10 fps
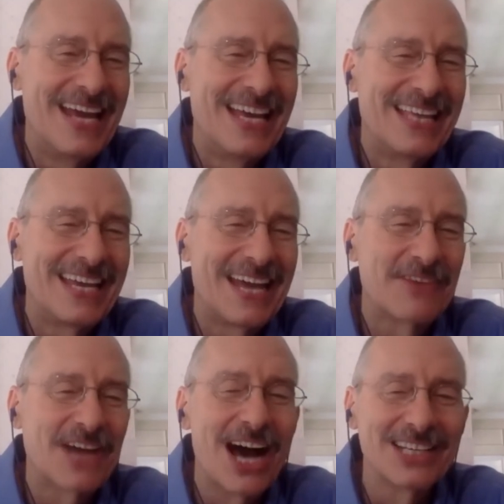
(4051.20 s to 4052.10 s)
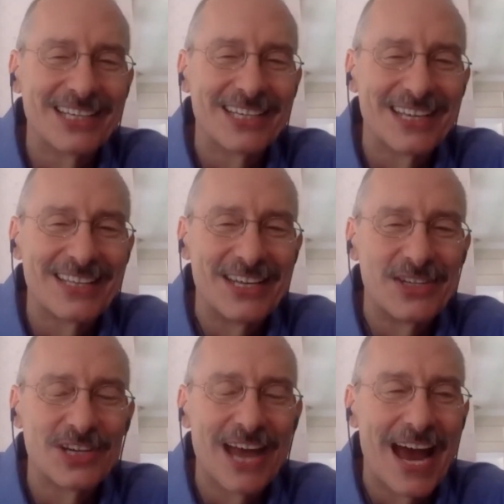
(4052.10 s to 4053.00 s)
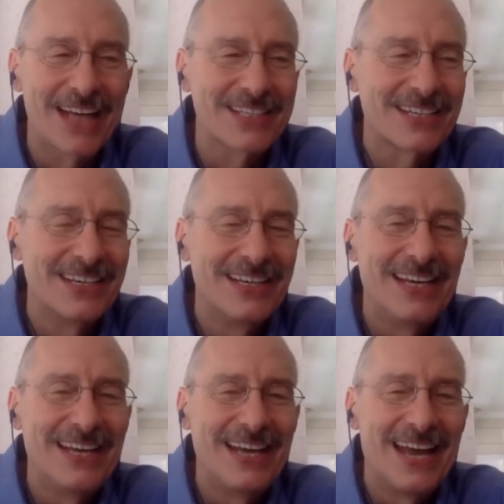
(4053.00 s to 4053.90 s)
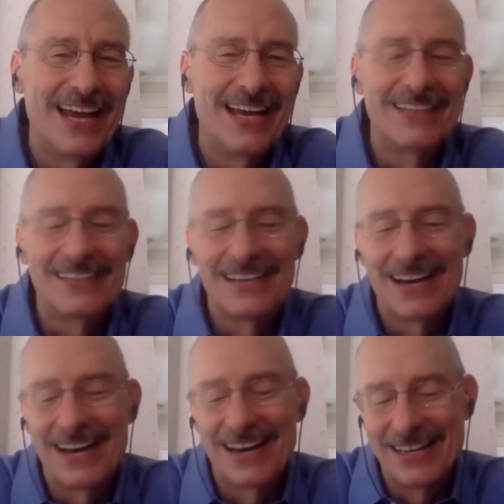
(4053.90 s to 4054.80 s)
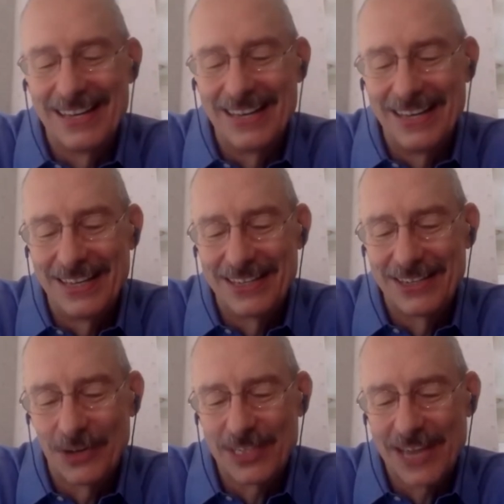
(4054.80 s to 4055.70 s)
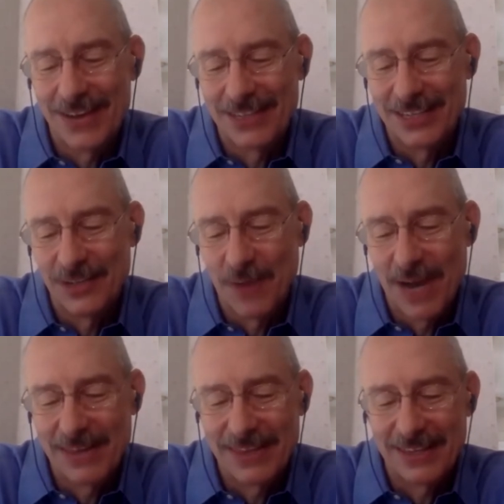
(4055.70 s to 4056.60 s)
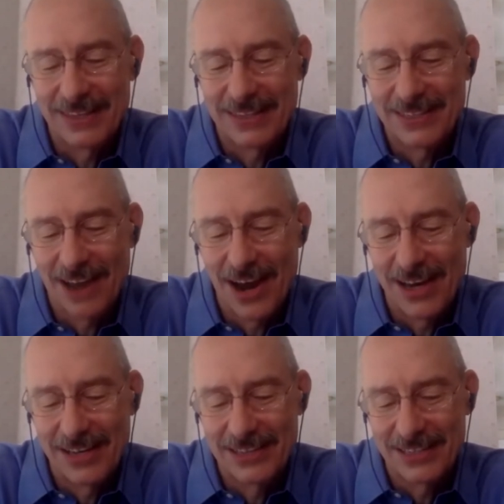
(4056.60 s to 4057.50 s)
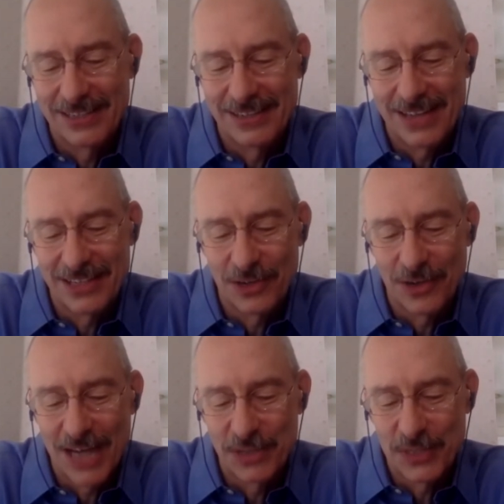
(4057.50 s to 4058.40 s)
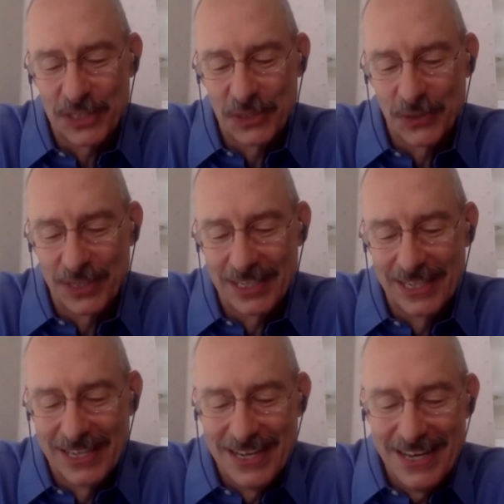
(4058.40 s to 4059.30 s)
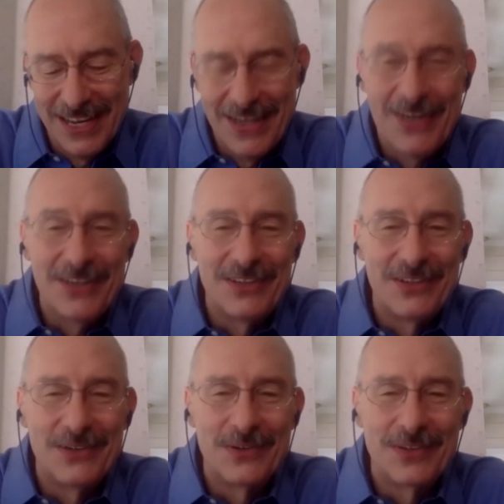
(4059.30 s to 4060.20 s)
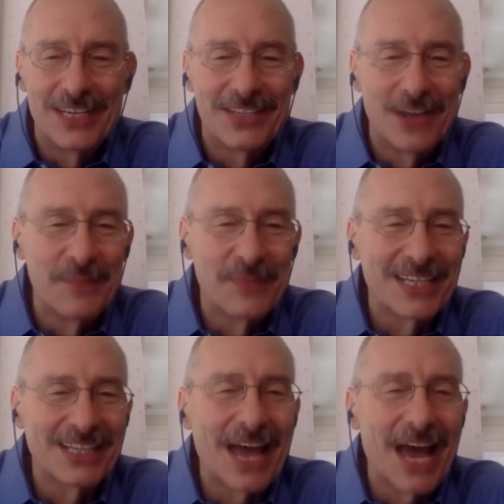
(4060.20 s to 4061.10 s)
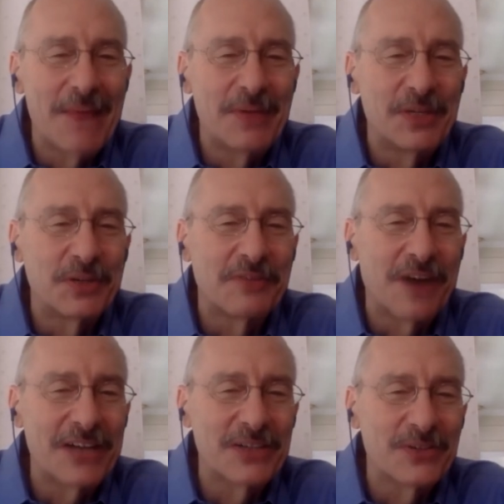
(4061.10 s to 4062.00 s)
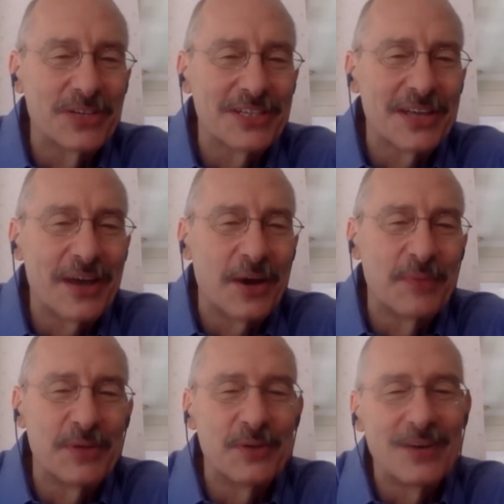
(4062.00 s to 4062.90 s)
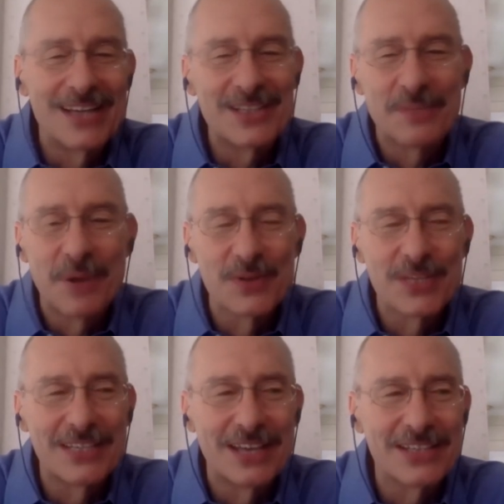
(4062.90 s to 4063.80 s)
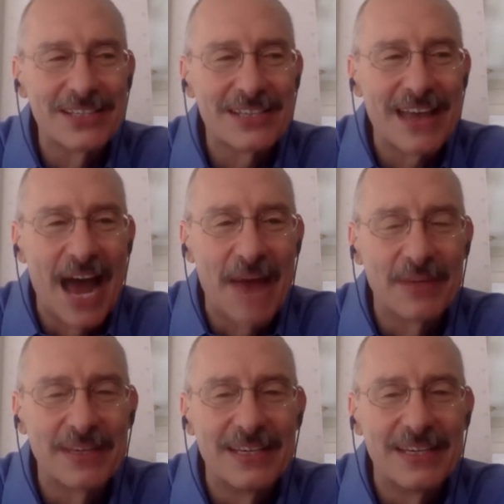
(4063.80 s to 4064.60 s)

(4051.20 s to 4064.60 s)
they have colleagues that they should ask. And uh, it, it, turns out that you might think that science, and as a graduate student, you get dumped in a lab and your advisor doesn't help you. I suppose that does happen,